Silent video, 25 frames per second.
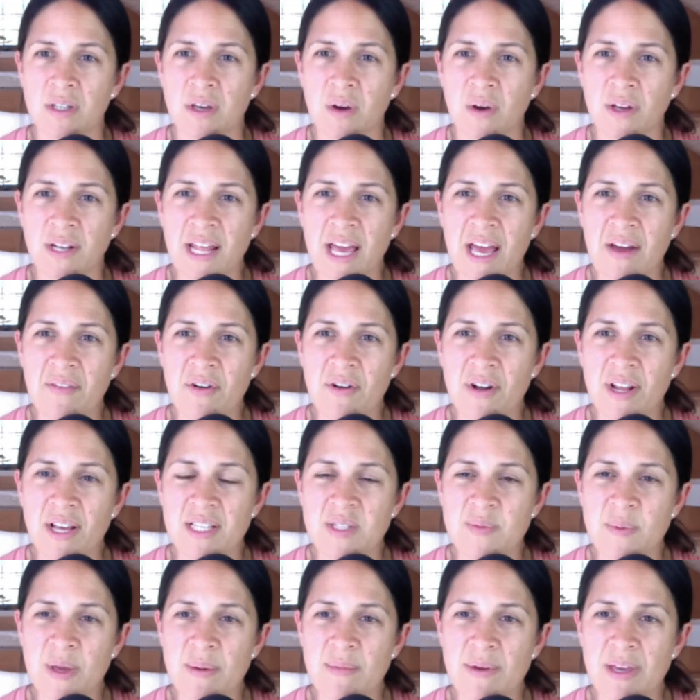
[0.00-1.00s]
Going to have her
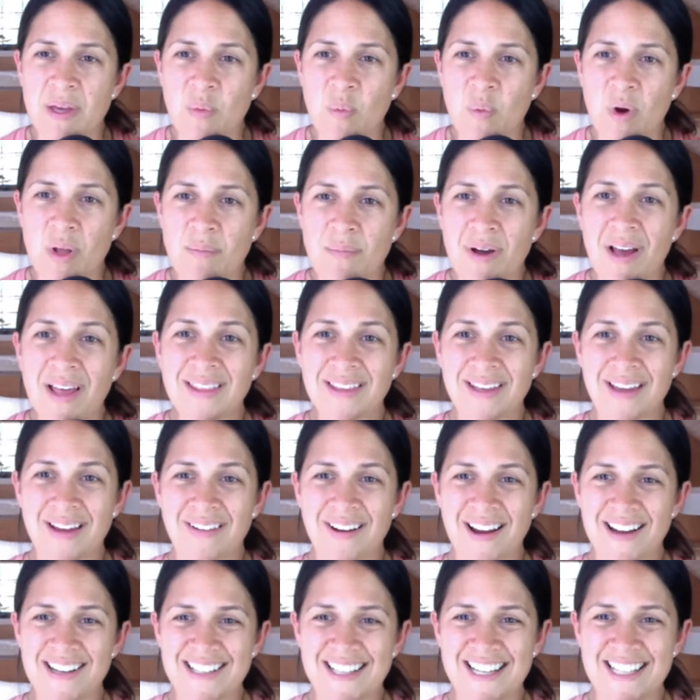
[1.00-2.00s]
next baby in one month.
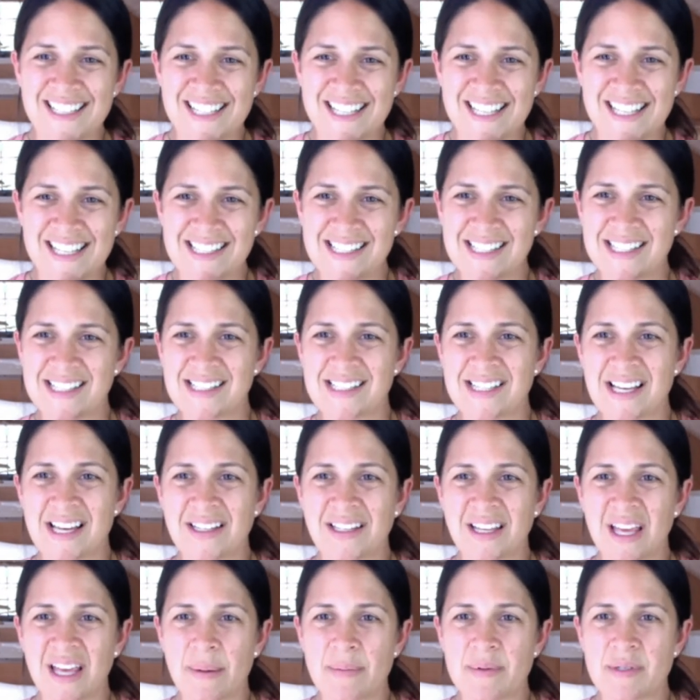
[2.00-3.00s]
Congratulations.
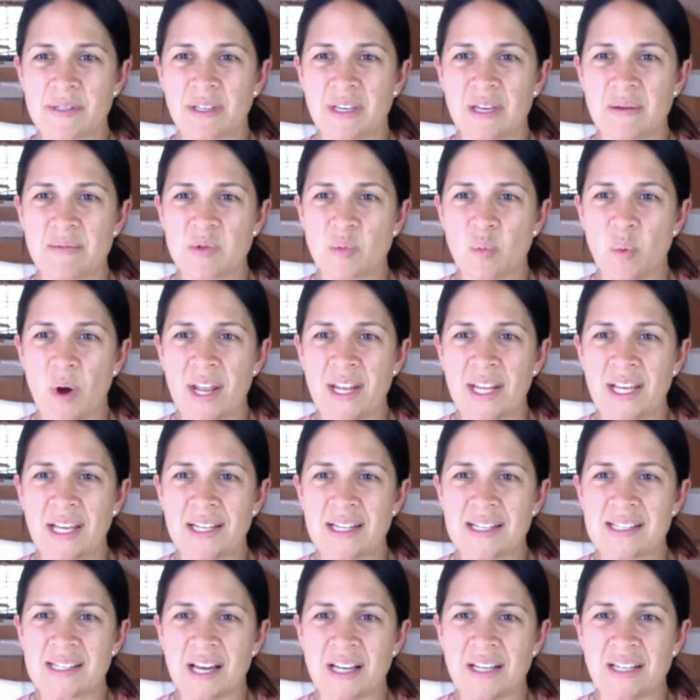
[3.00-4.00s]
Son keeps, keeps wetting
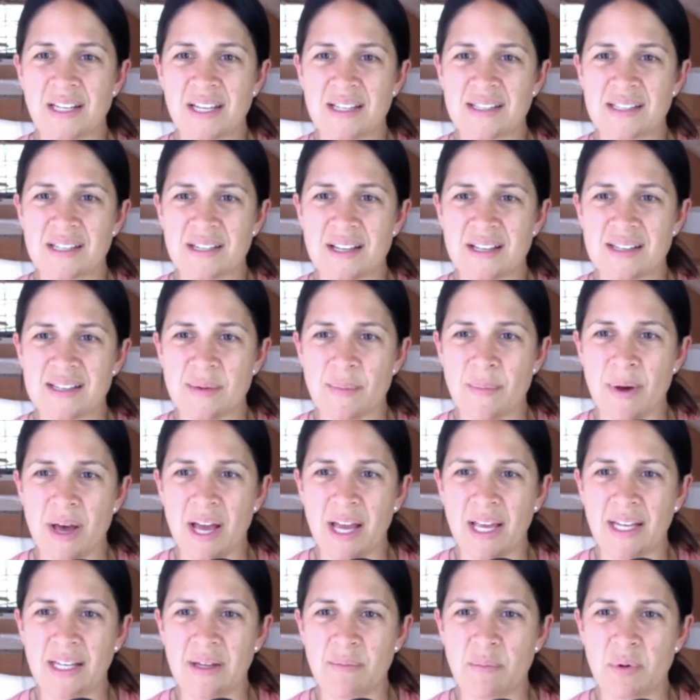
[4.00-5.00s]
in his undies and doesn't
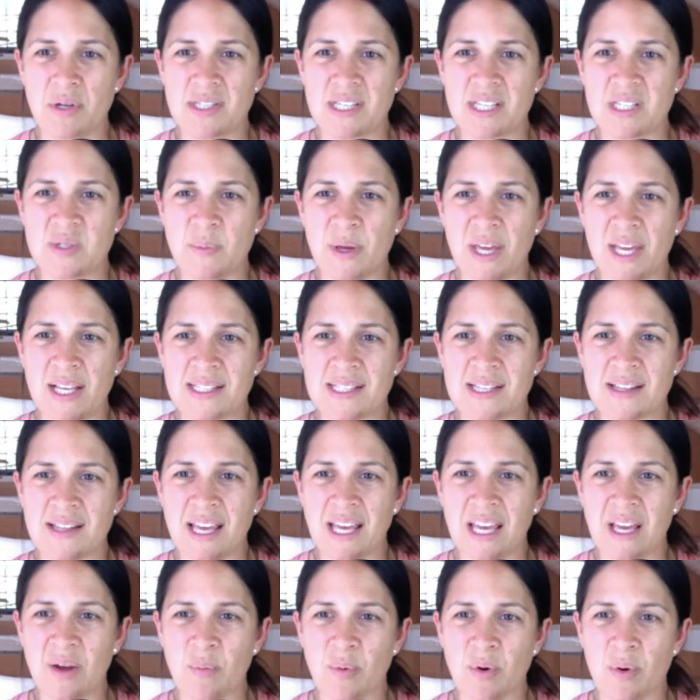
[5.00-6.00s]
mind. He puts his pants in
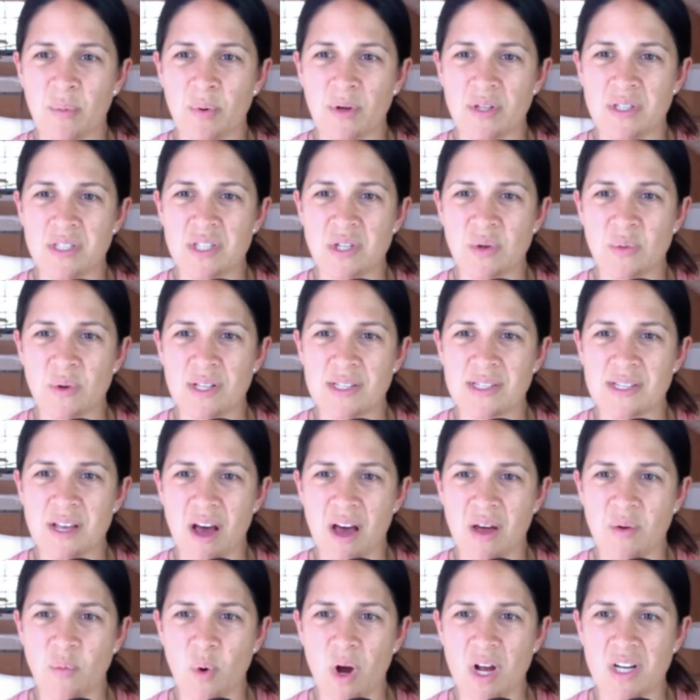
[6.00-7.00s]
the hamper and puts new ones
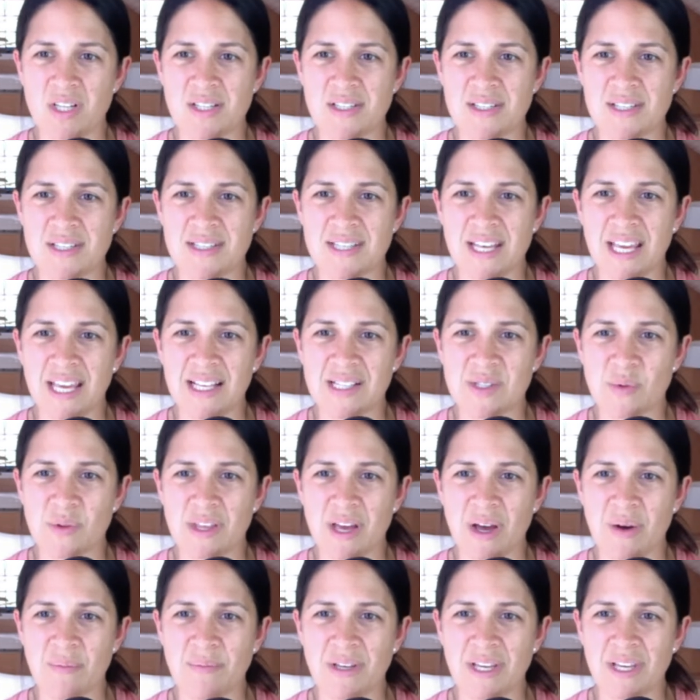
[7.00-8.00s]
on, washes his hands
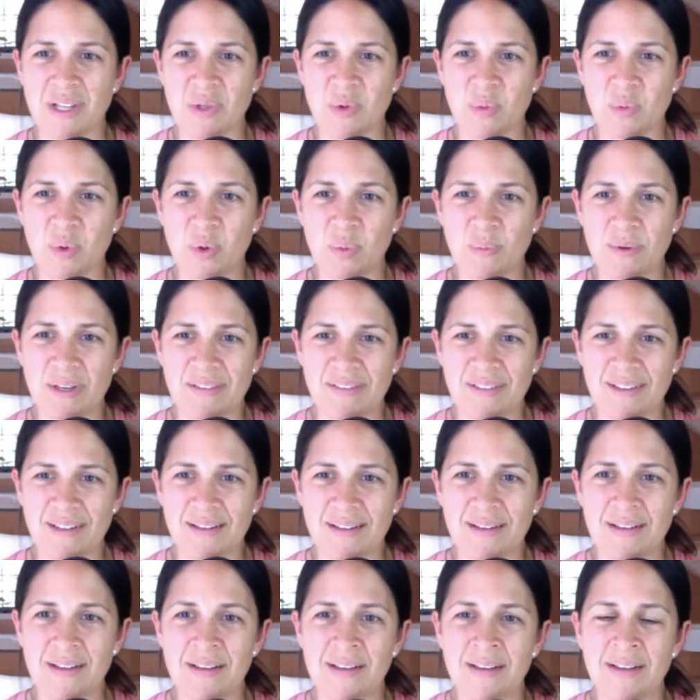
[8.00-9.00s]
without me in the room,
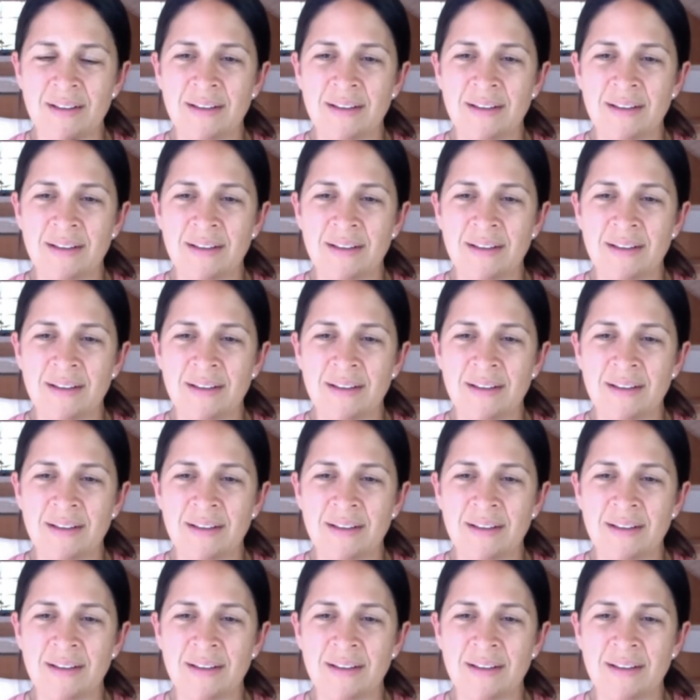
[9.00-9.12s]
even.